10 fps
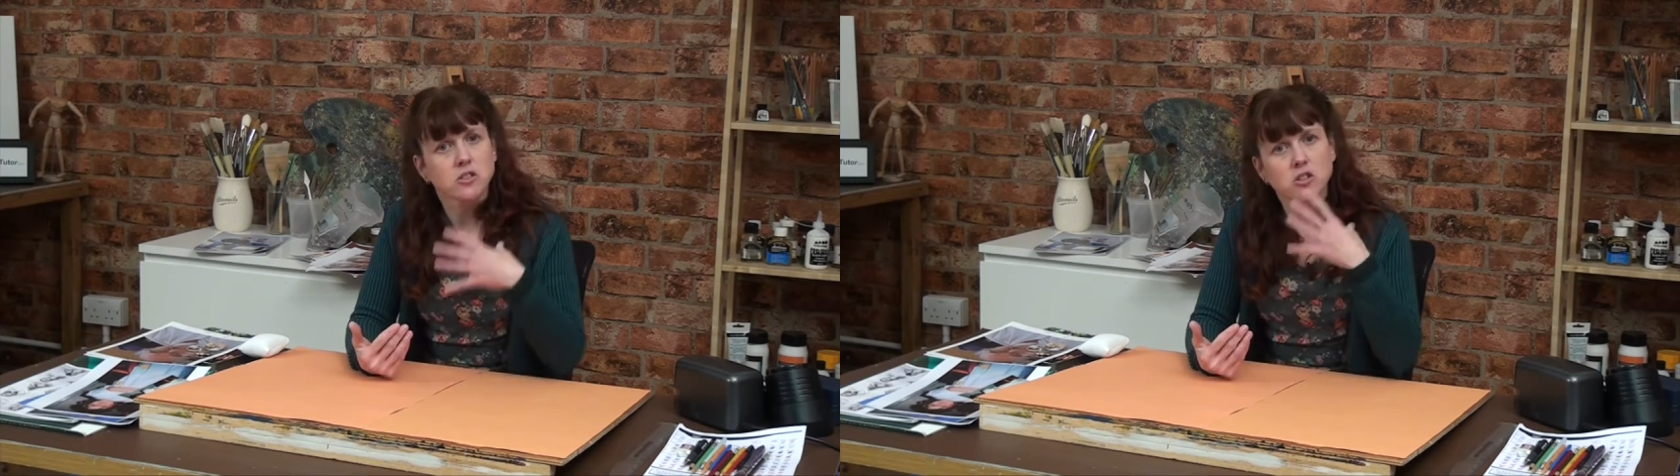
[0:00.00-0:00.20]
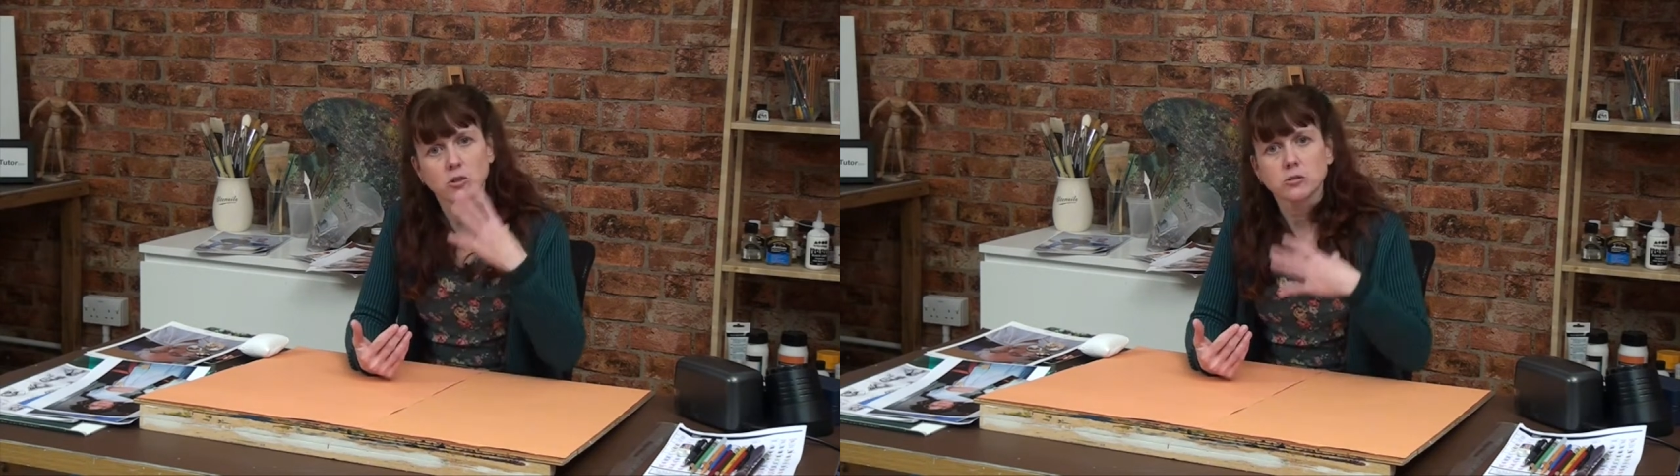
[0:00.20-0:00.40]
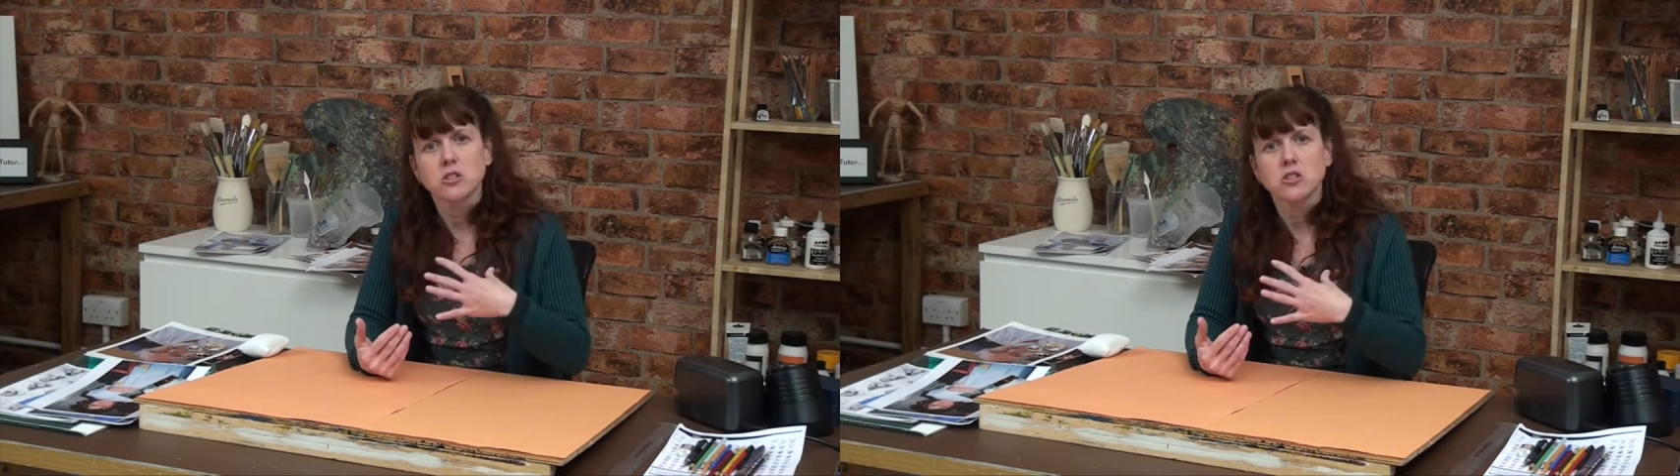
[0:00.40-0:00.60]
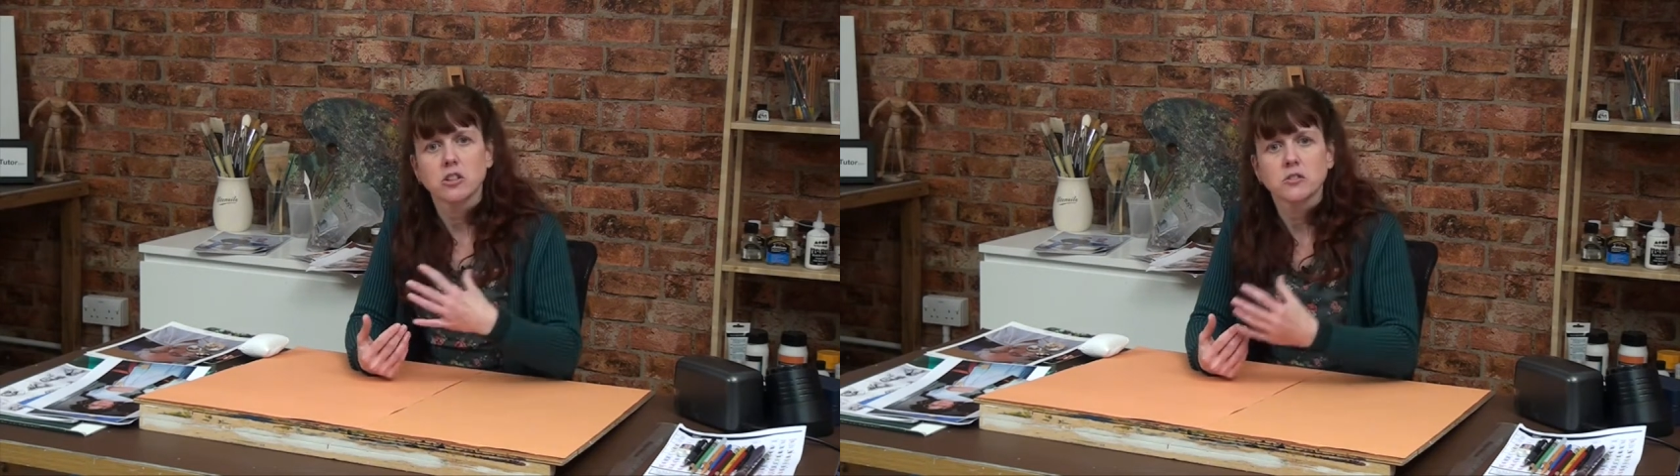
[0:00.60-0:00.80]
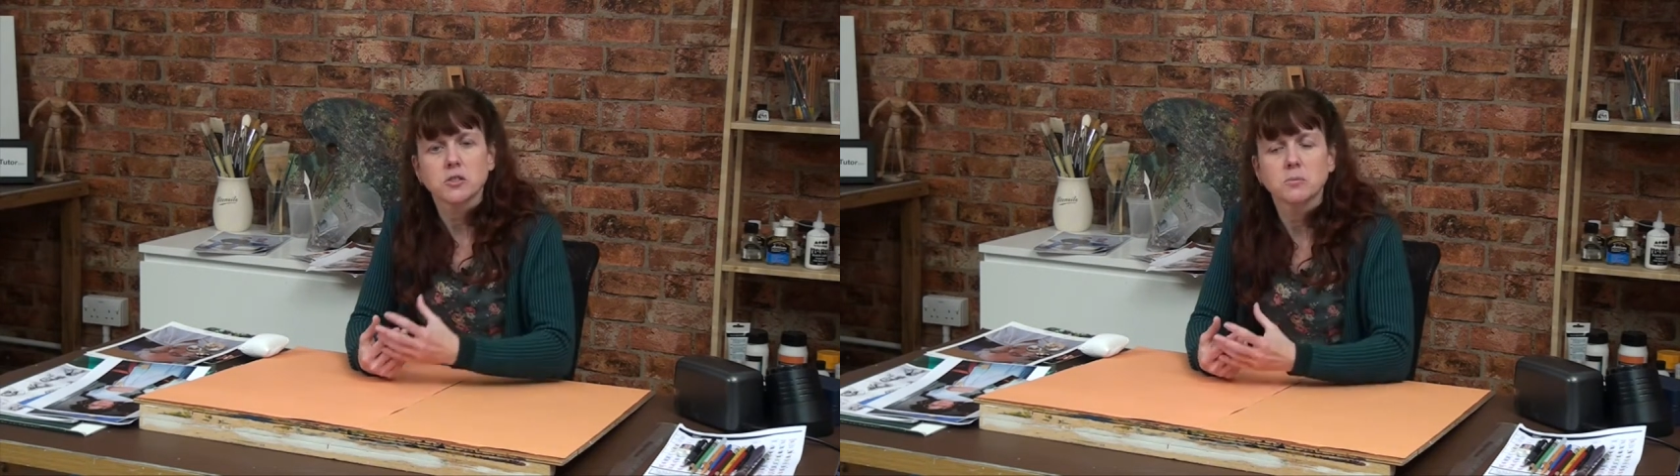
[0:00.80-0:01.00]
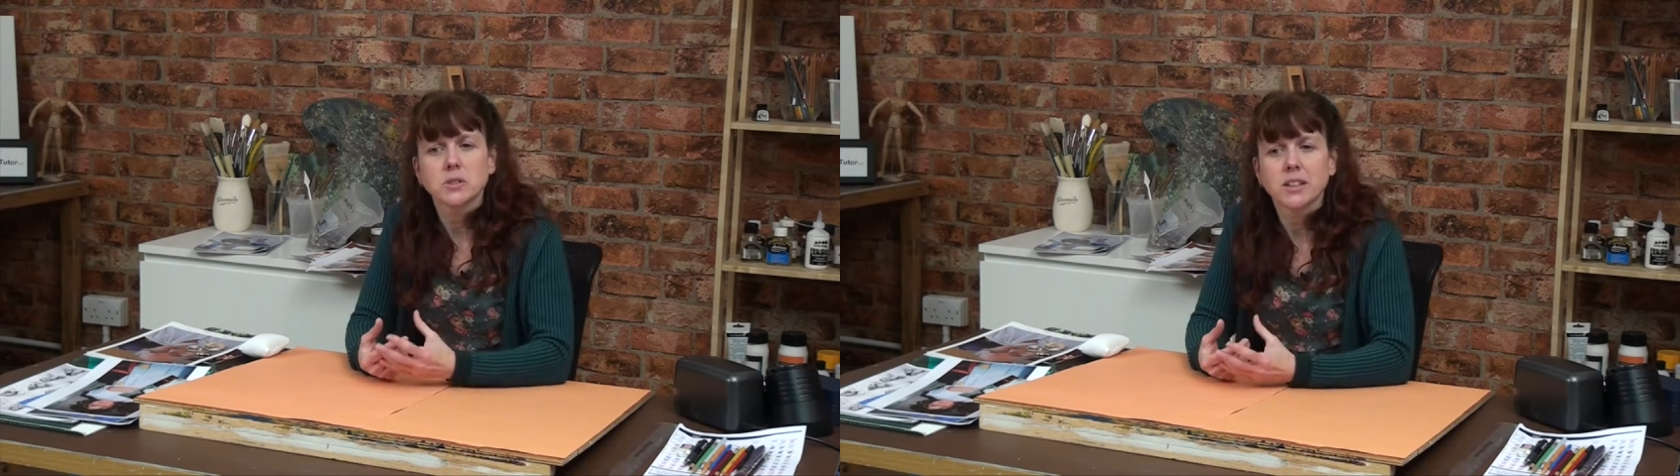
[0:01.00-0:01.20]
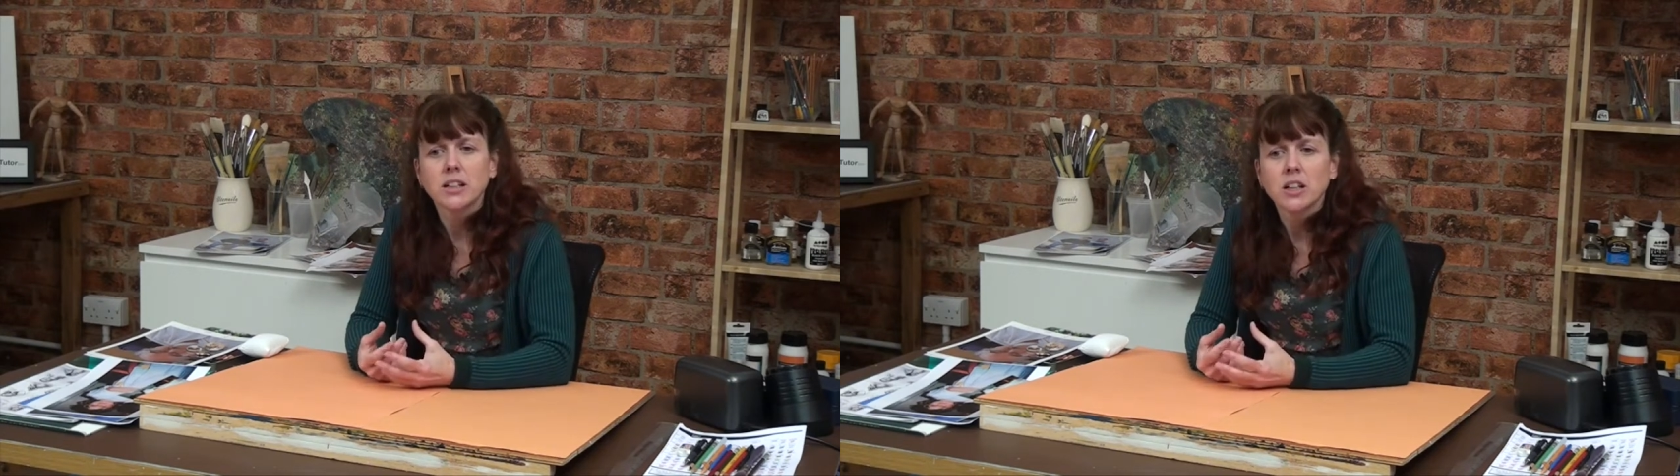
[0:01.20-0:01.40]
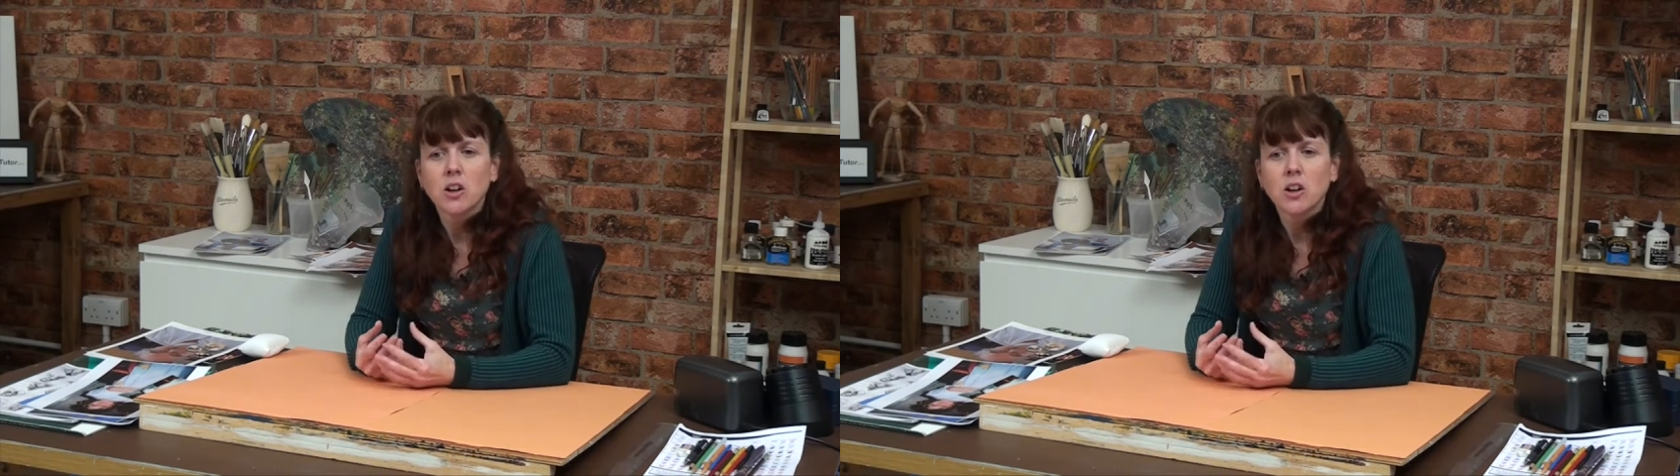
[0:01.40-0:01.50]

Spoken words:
and shoulders shot of somebody